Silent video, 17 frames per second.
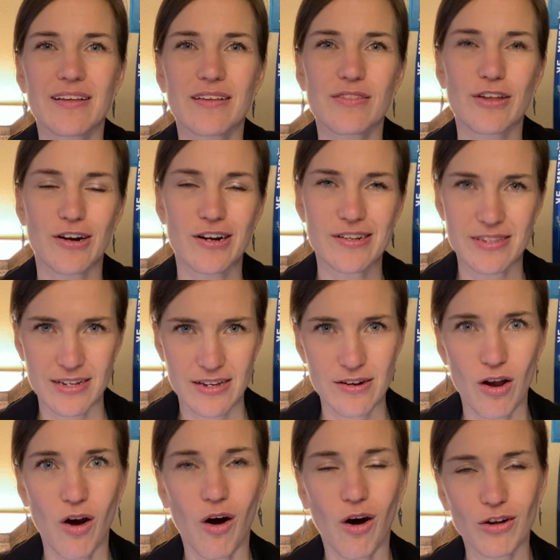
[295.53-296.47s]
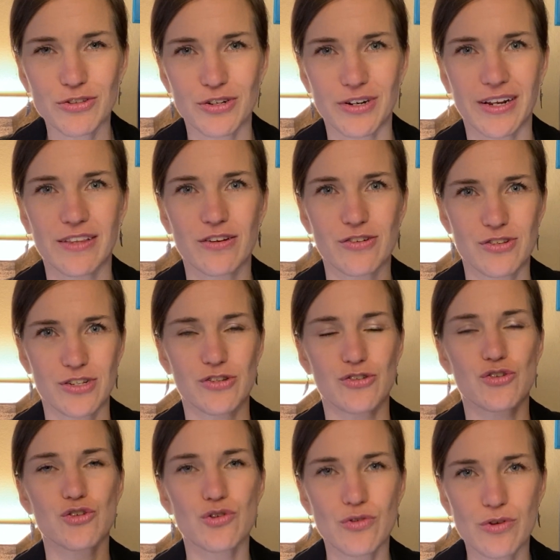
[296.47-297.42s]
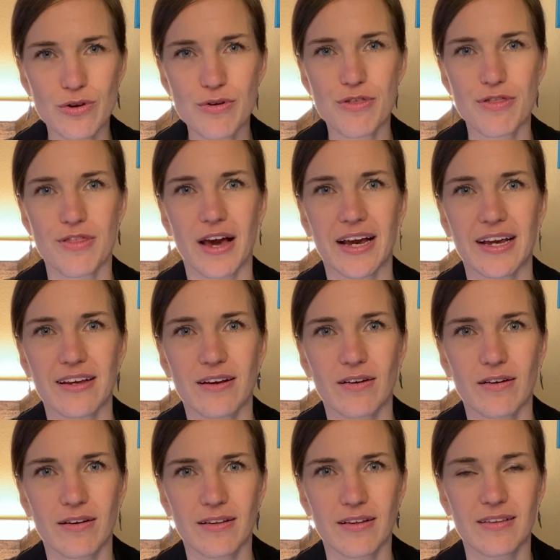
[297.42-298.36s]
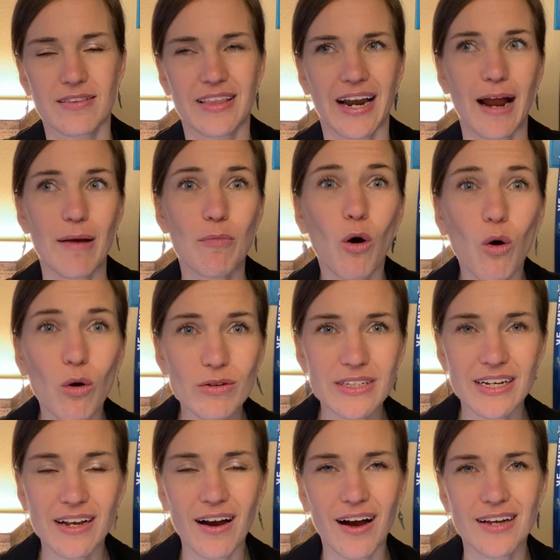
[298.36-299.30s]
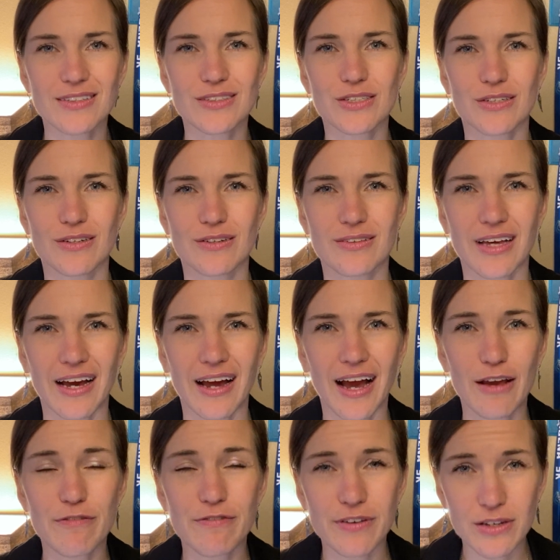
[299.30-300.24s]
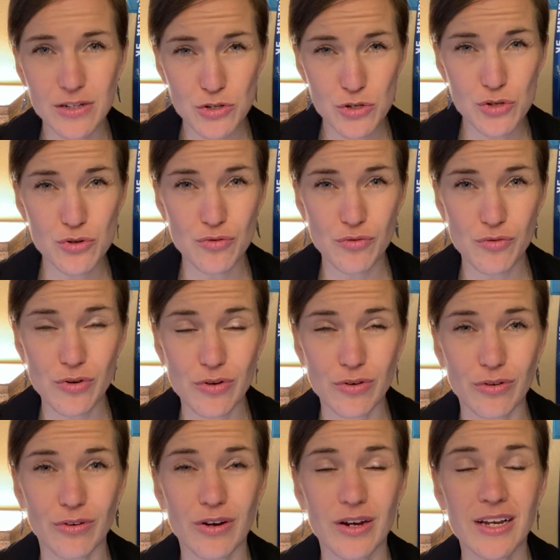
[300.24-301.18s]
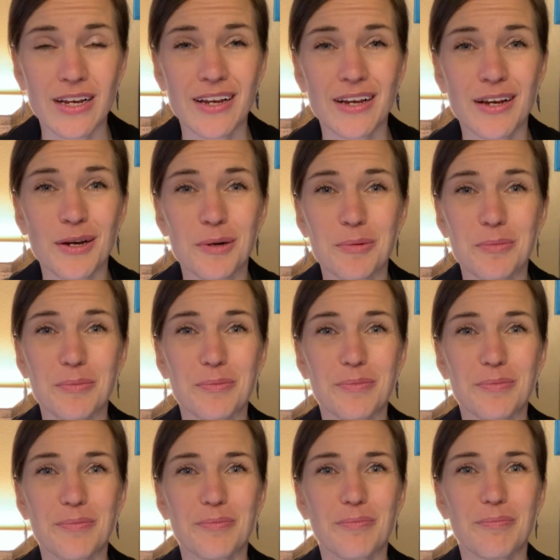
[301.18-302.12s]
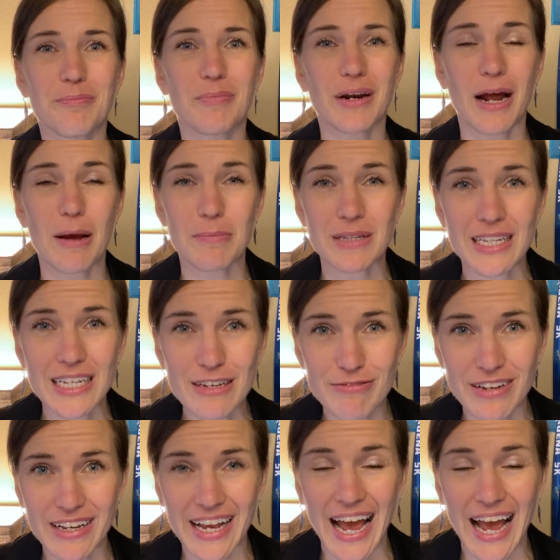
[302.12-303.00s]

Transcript: there's a truth that that I'm holding on to, that I feel is true, but I'm living